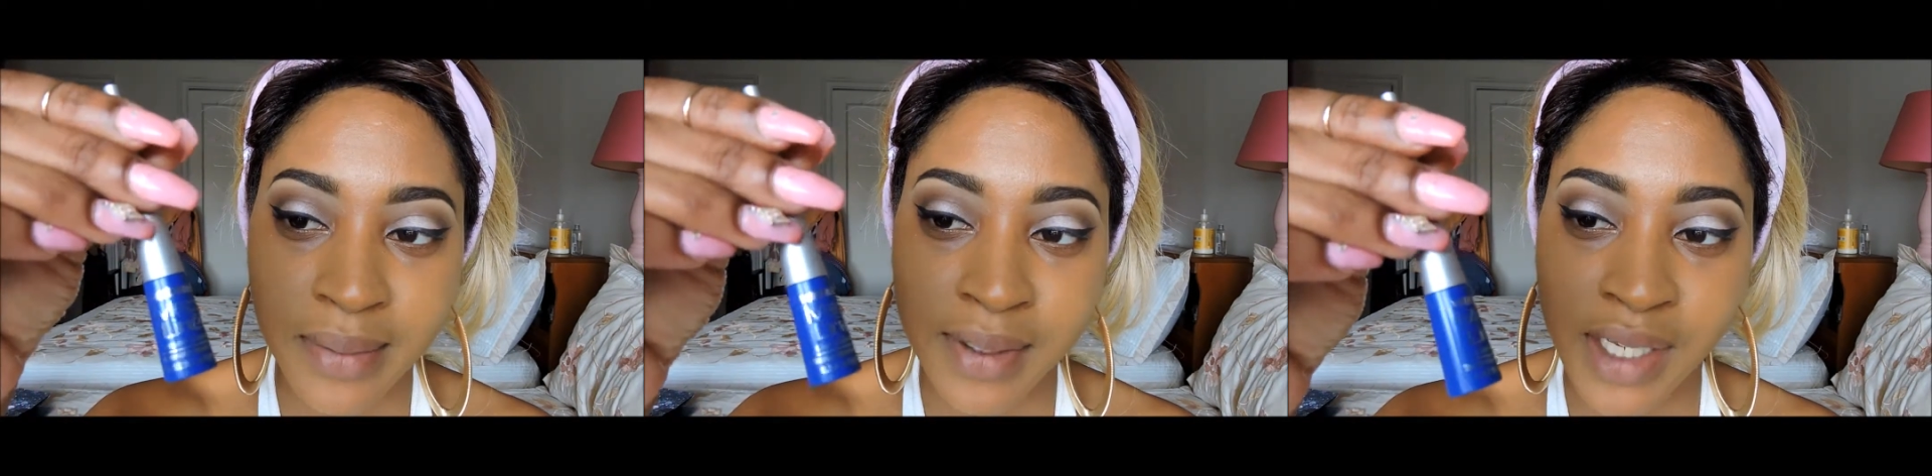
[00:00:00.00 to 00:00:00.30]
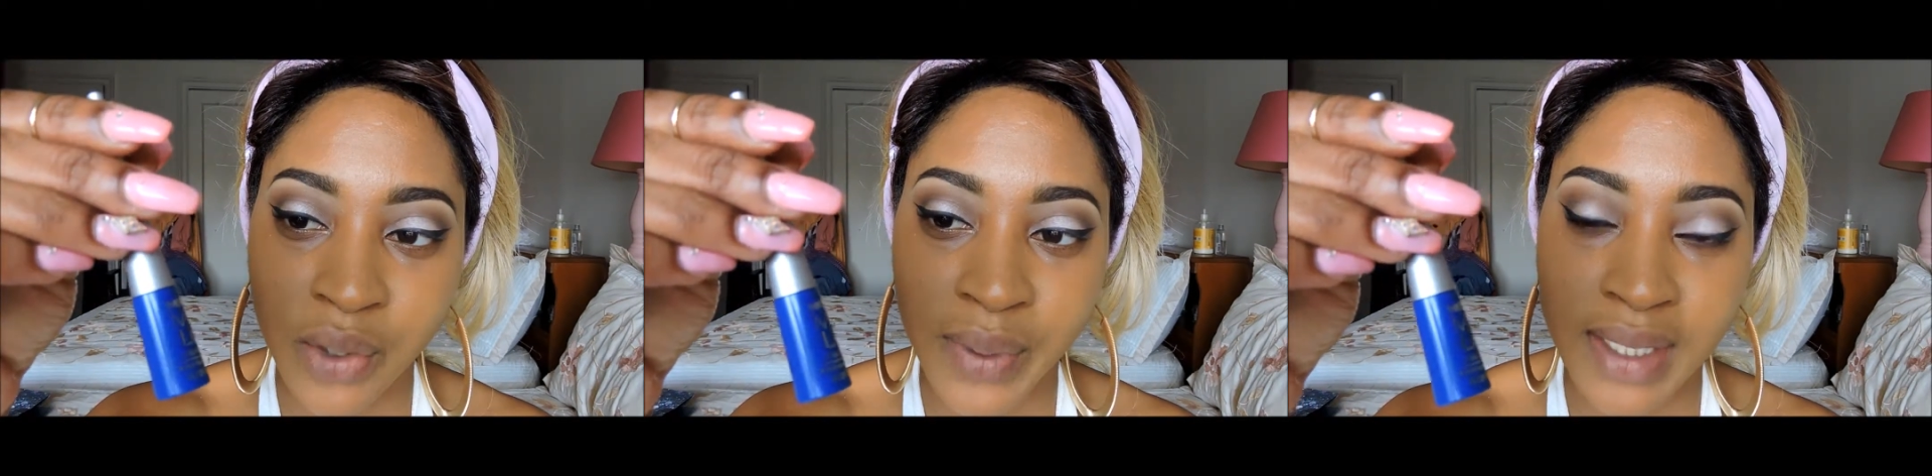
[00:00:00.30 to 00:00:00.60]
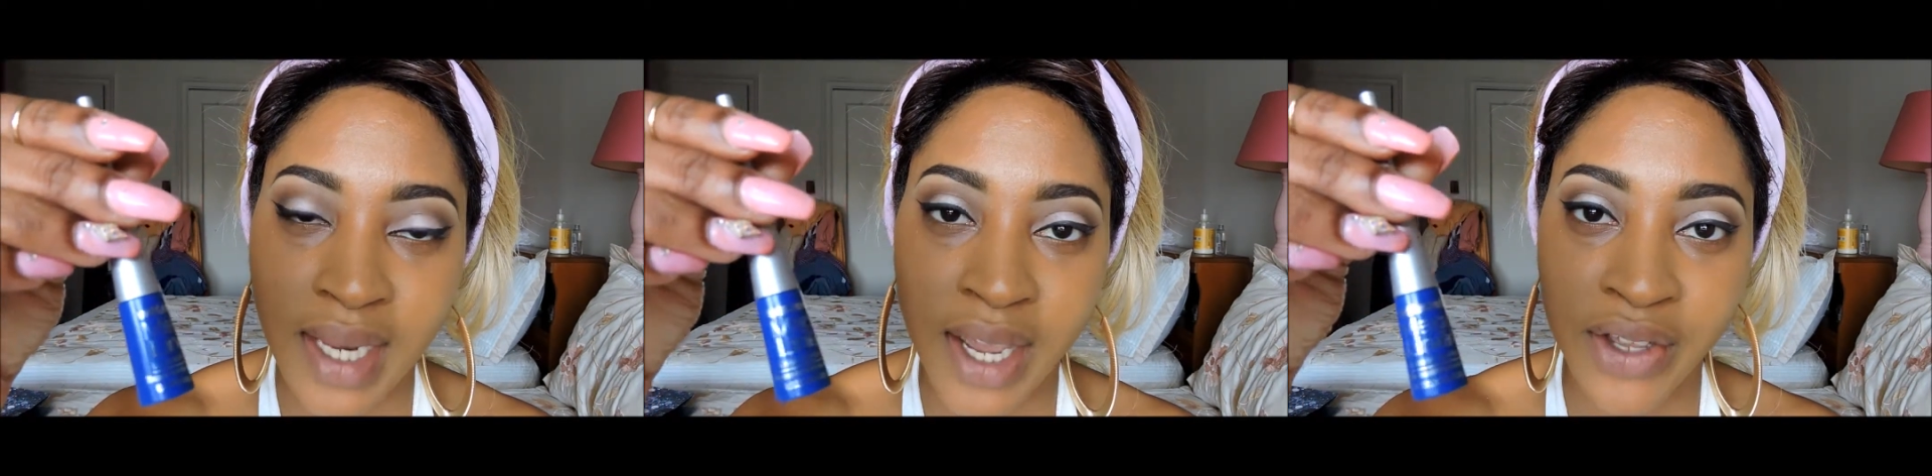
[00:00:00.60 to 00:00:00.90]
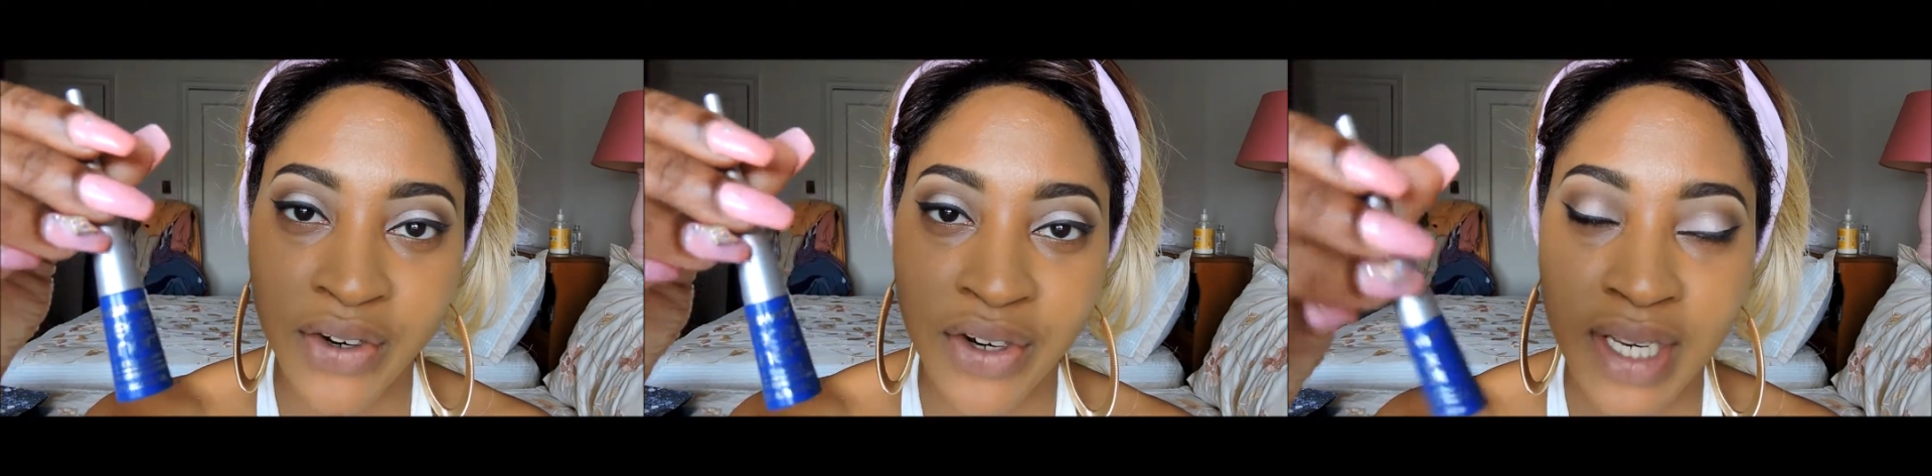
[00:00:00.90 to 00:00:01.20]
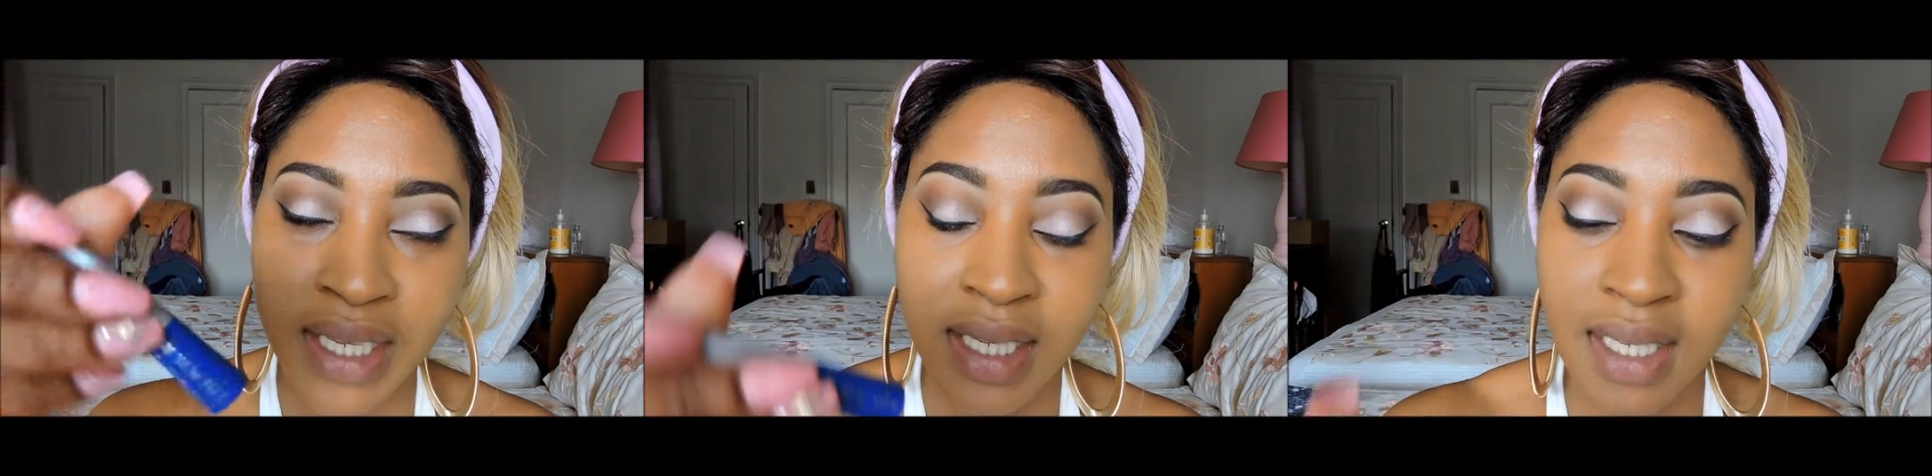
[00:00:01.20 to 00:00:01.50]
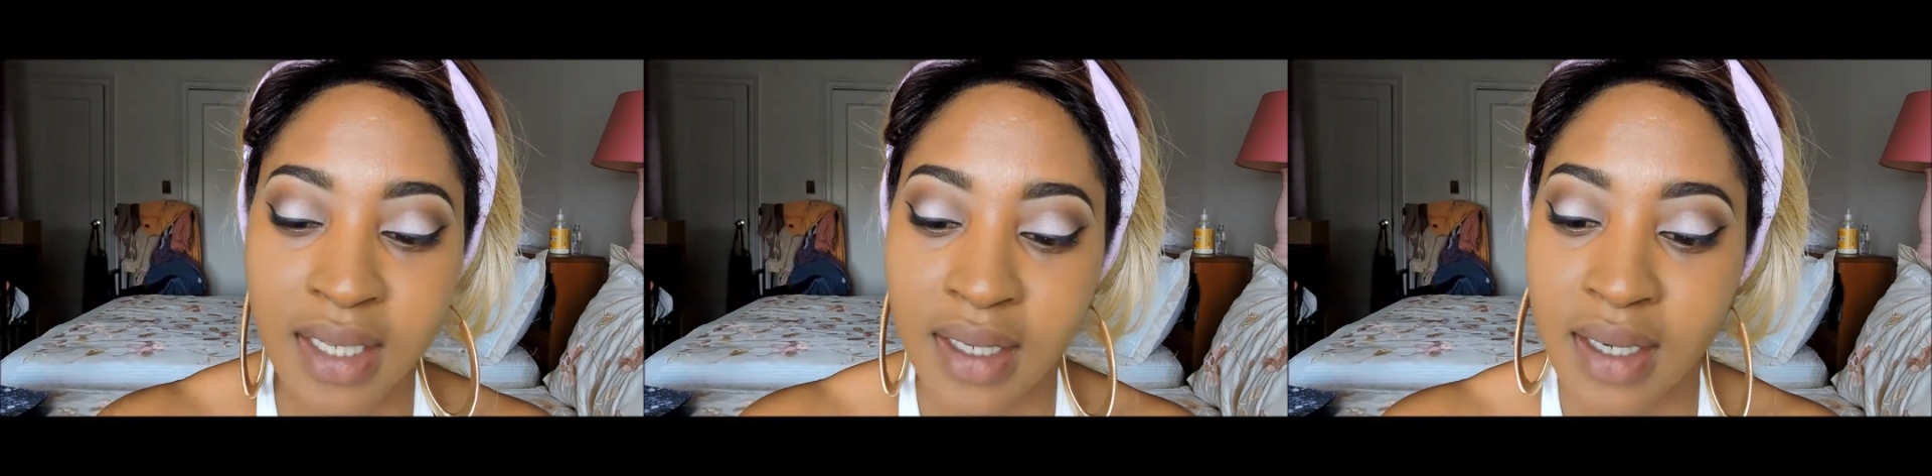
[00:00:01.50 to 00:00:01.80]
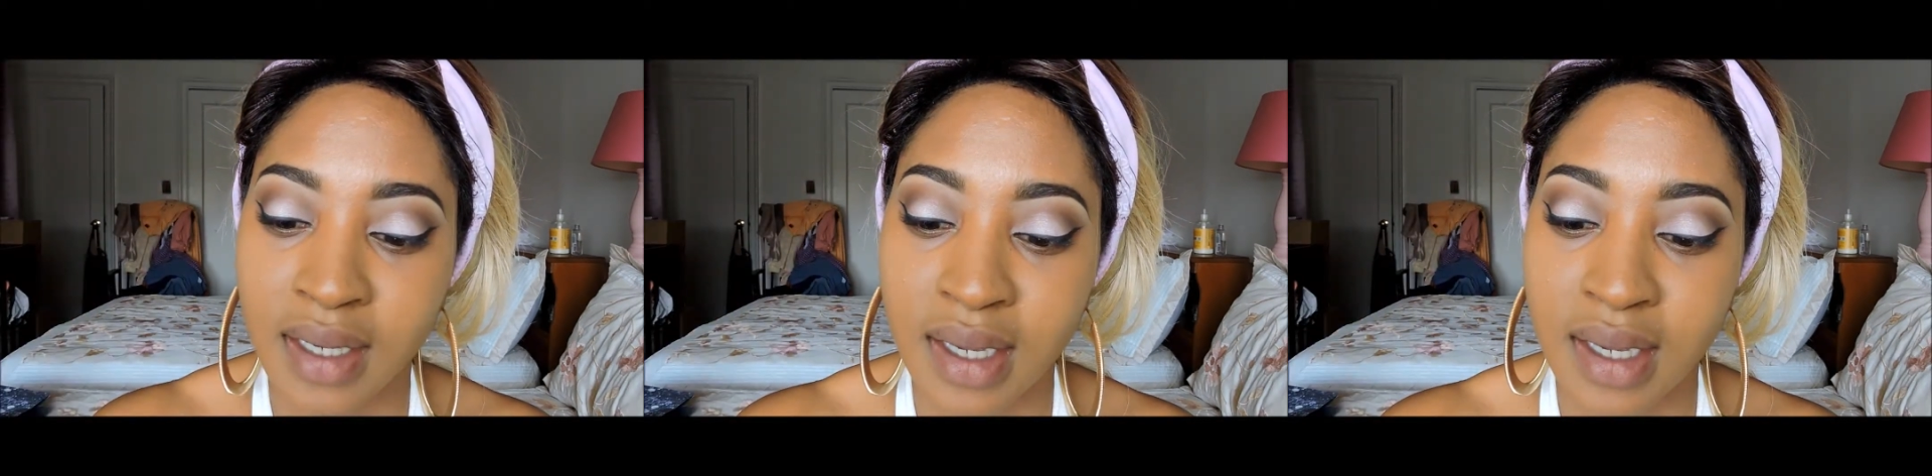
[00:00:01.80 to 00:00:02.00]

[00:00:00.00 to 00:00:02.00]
liquid liner in